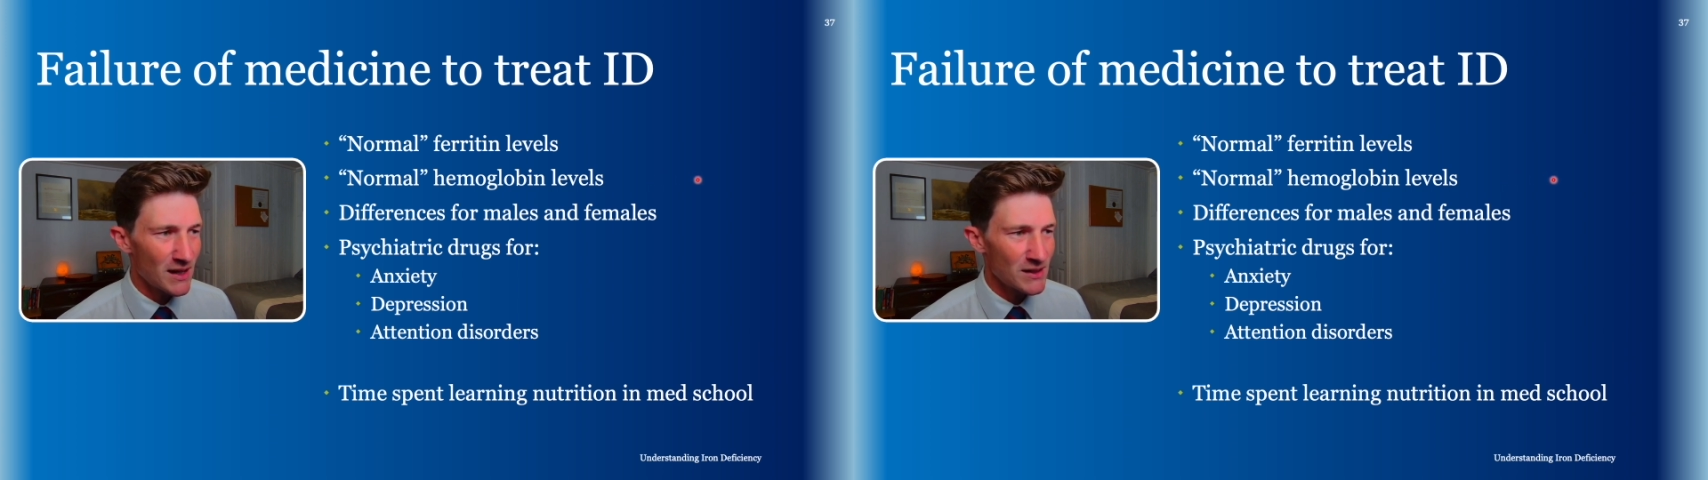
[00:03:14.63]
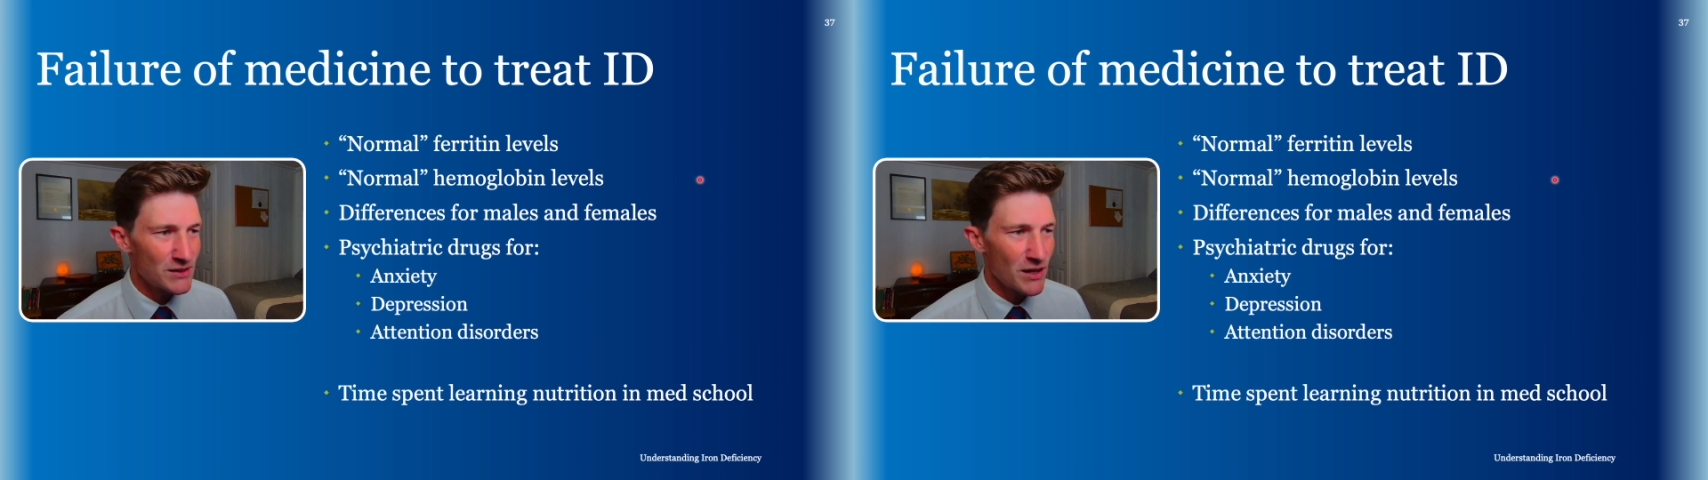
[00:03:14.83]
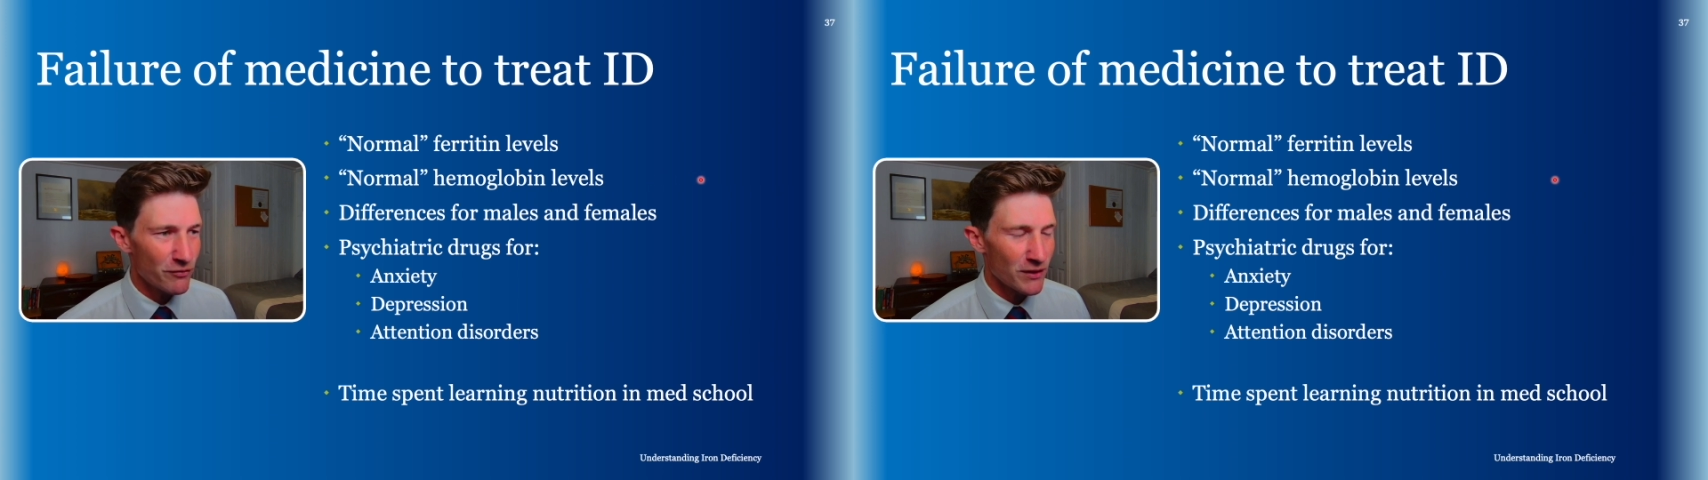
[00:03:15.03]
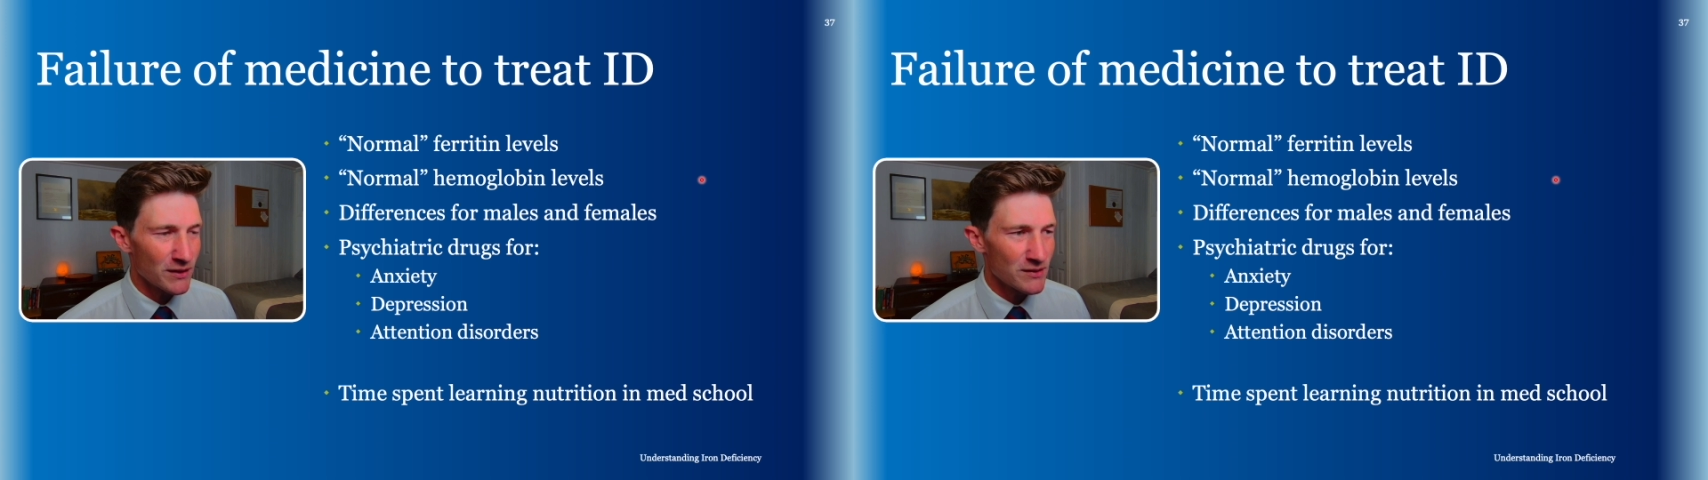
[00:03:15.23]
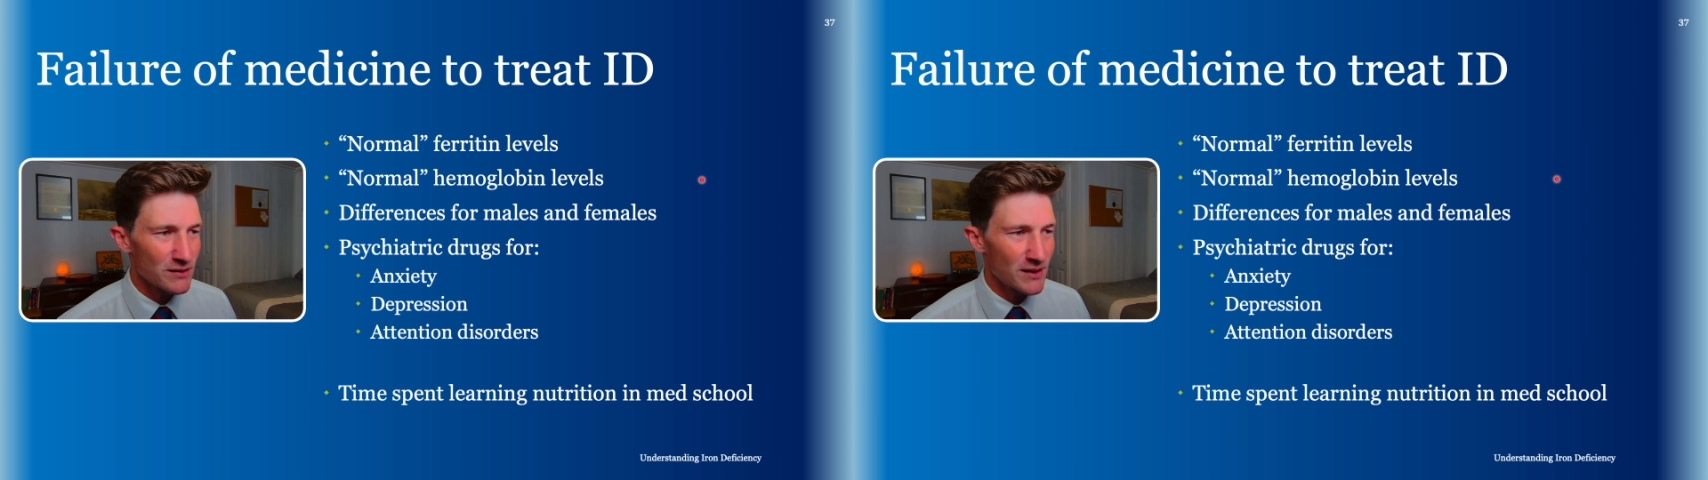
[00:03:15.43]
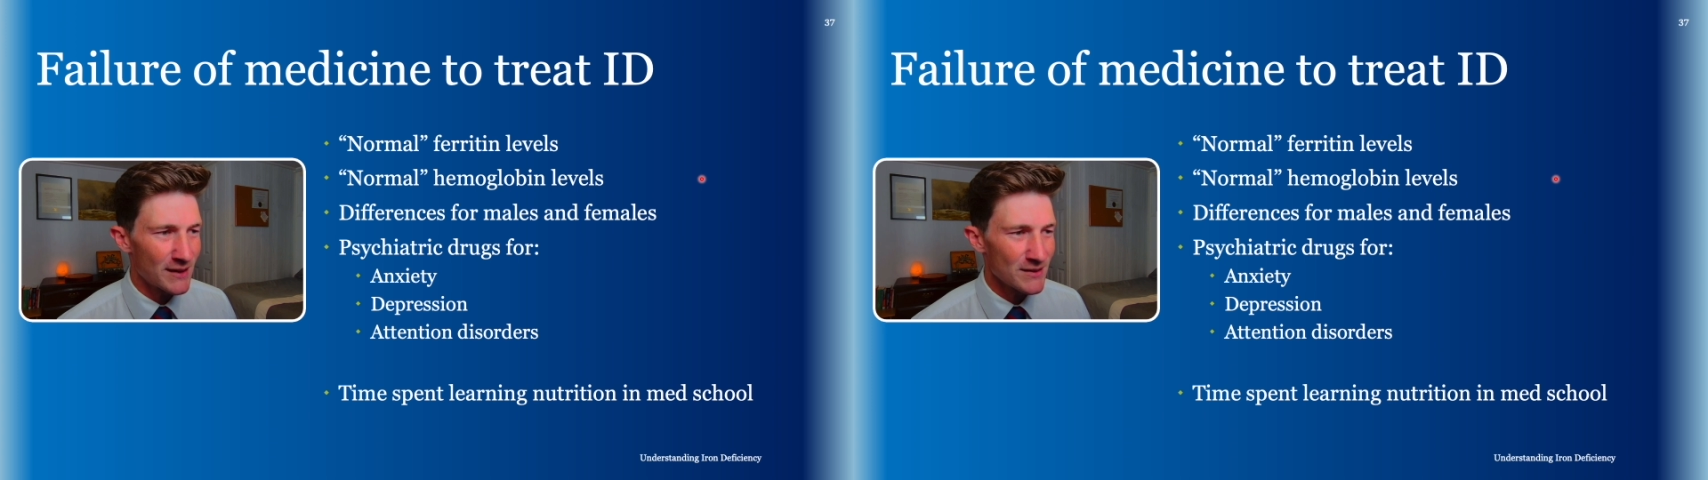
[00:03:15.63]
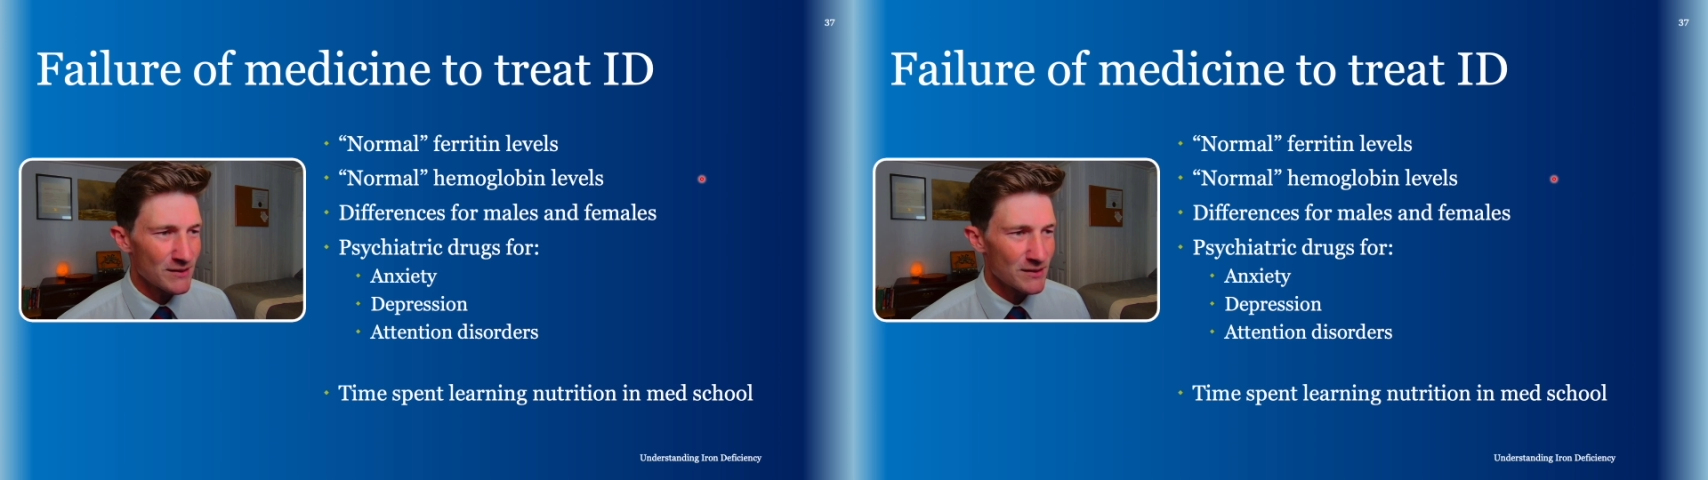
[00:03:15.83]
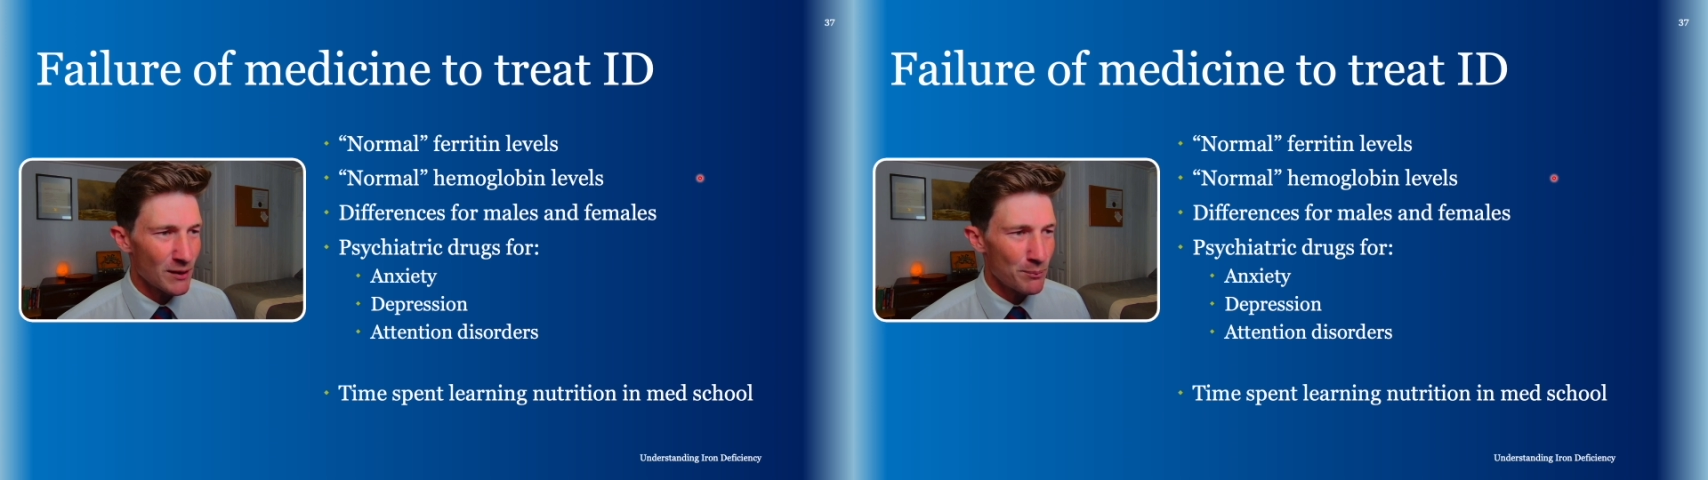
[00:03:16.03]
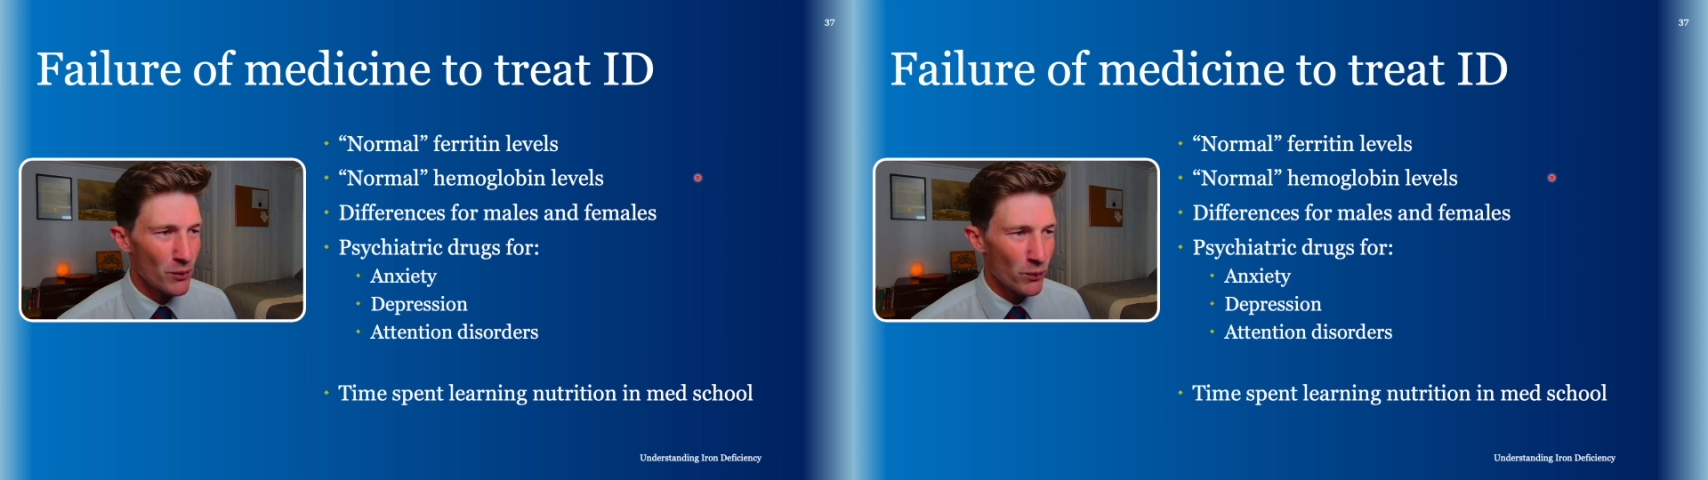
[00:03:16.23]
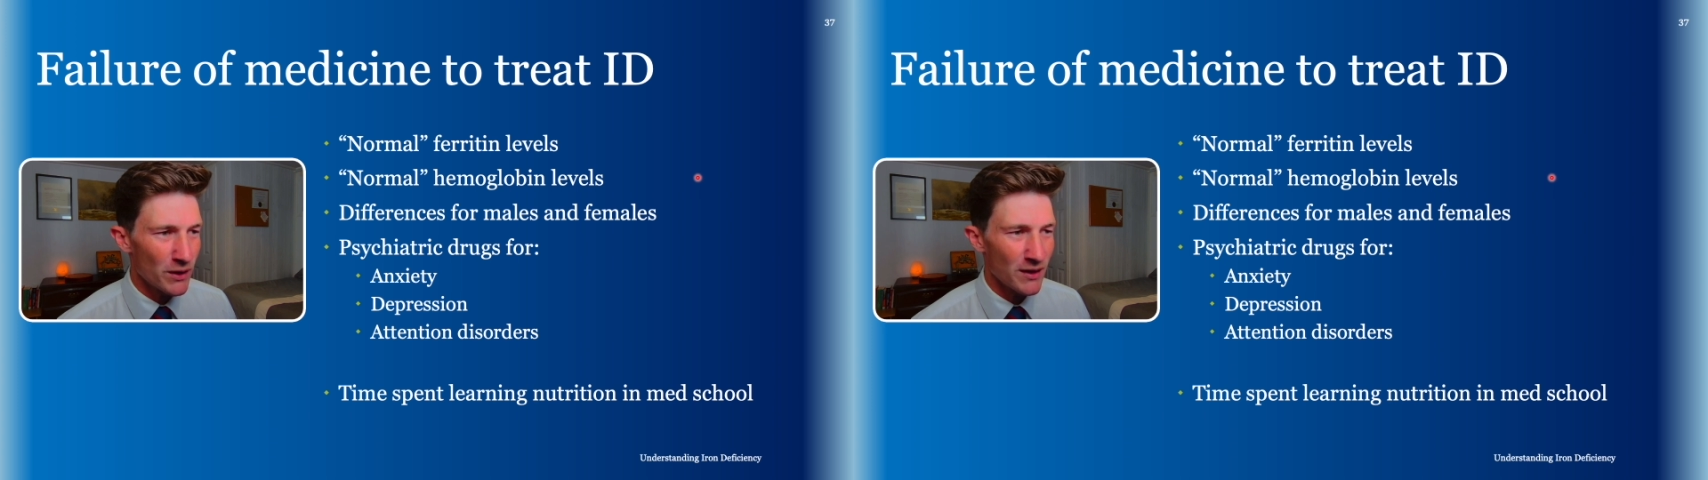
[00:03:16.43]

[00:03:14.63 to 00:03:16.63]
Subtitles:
a difference that is a bit weird,